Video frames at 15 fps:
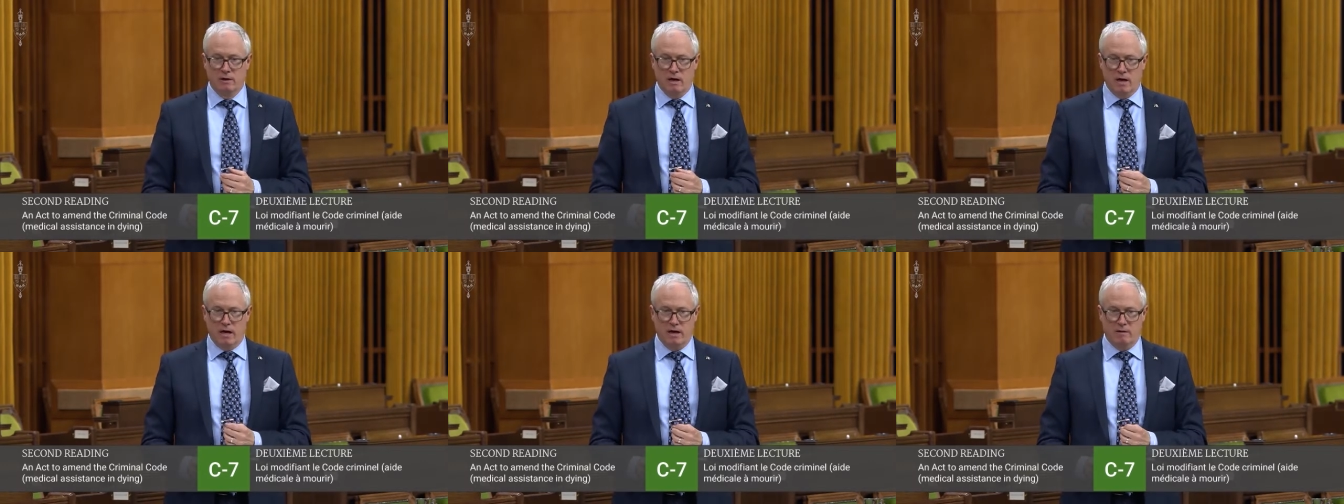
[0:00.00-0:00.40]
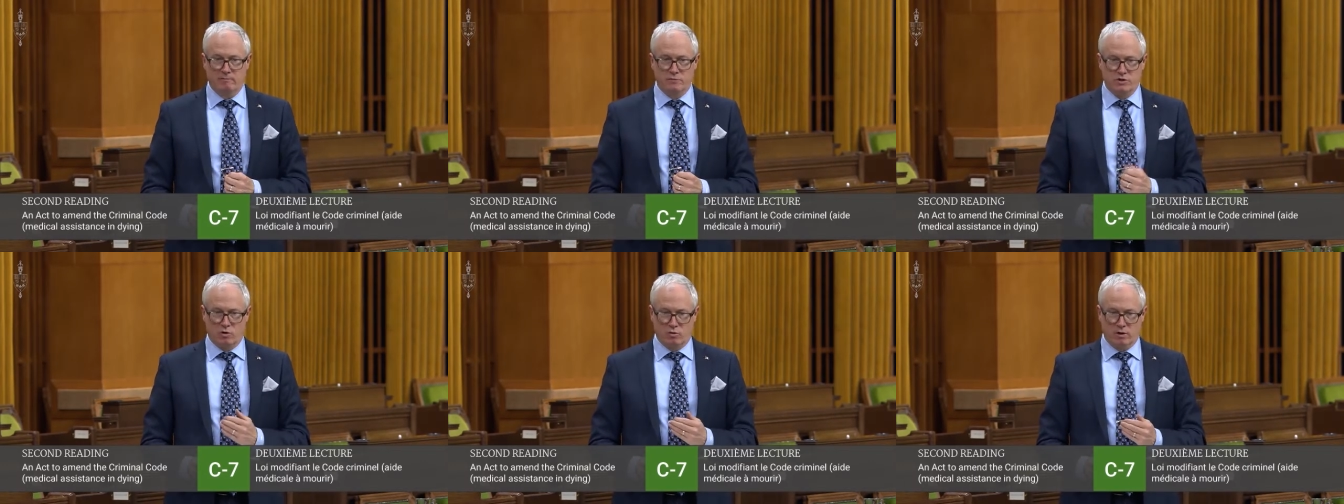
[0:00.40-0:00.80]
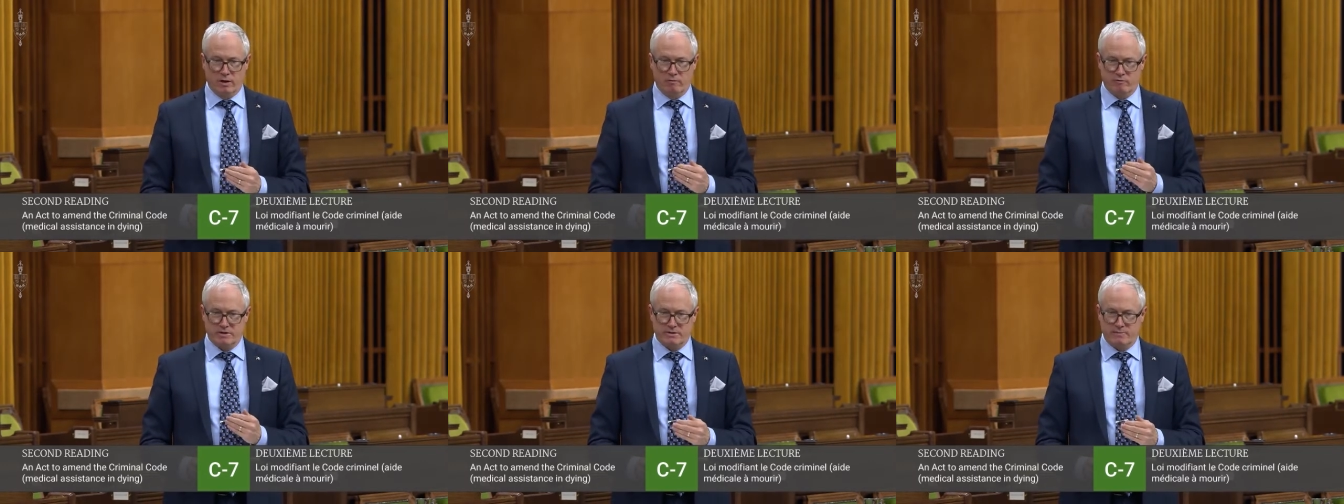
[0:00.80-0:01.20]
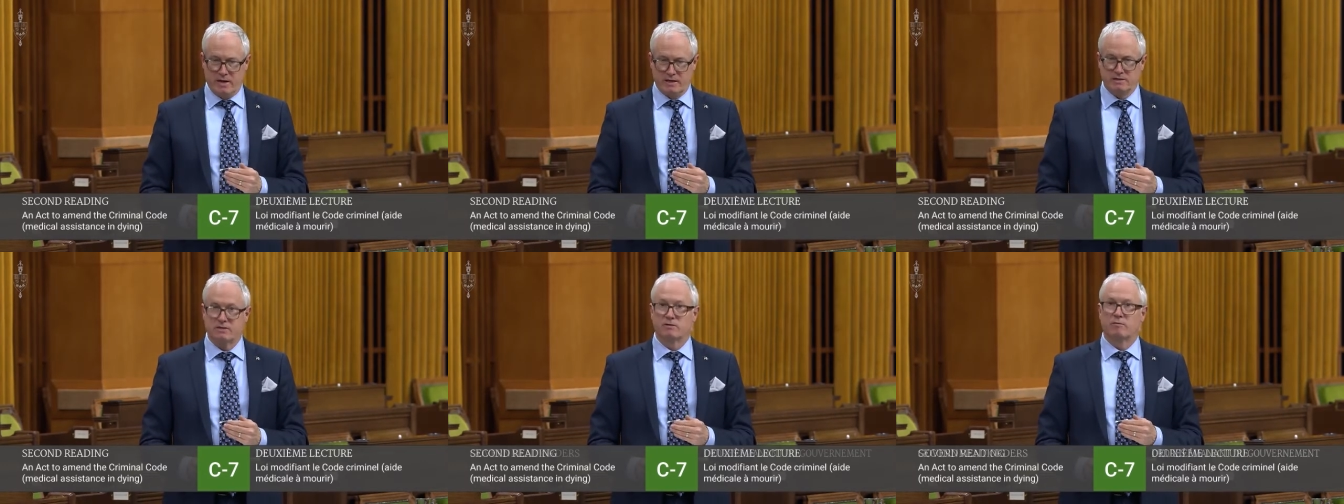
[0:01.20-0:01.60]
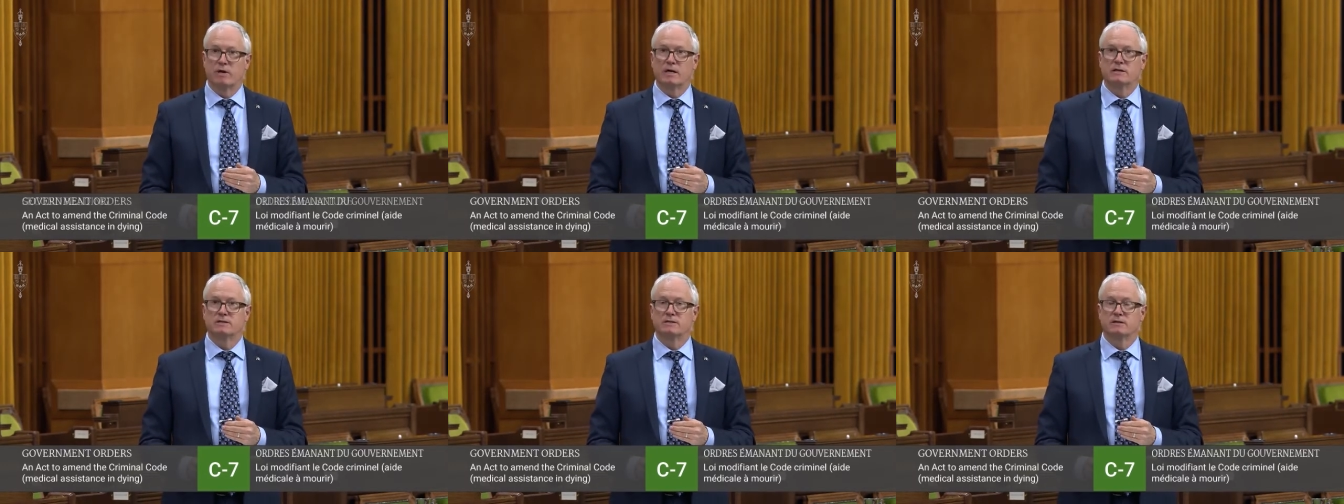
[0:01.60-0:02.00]
Um, totally respects the
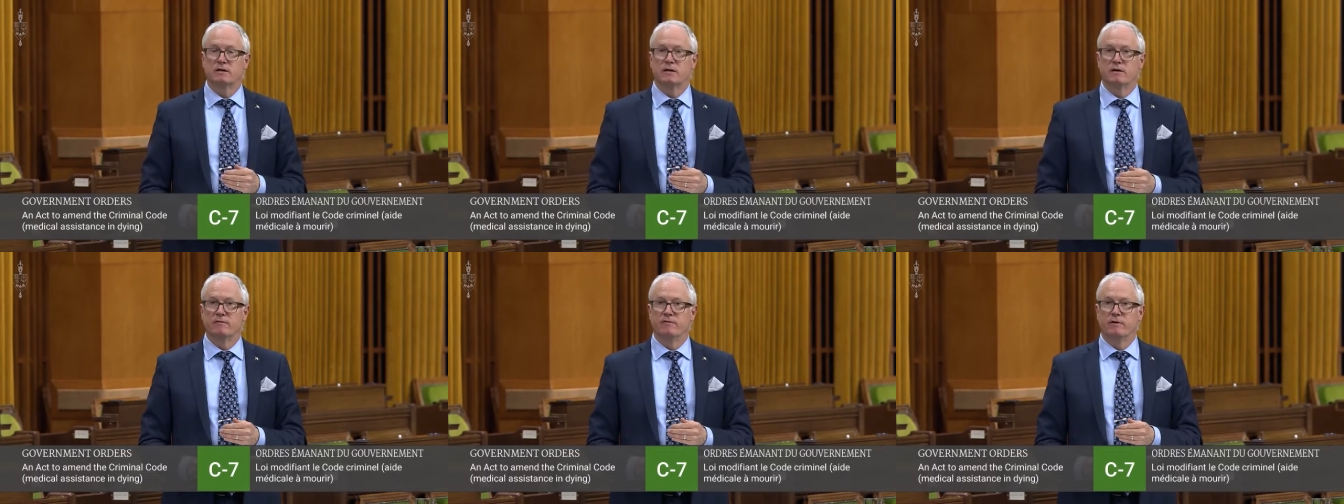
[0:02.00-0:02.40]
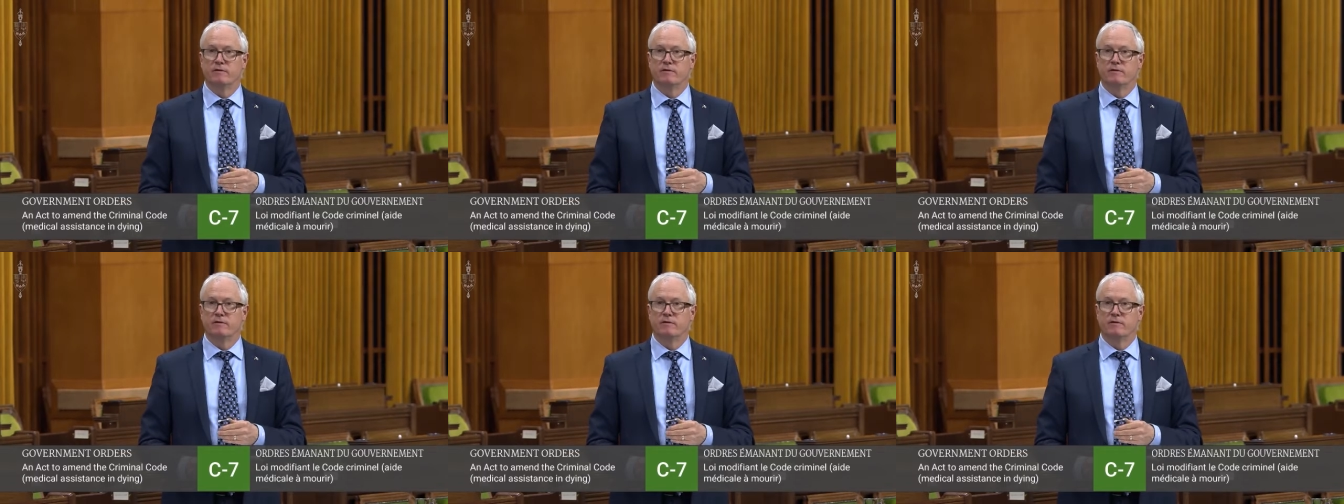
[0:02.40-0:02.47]
rights of uh,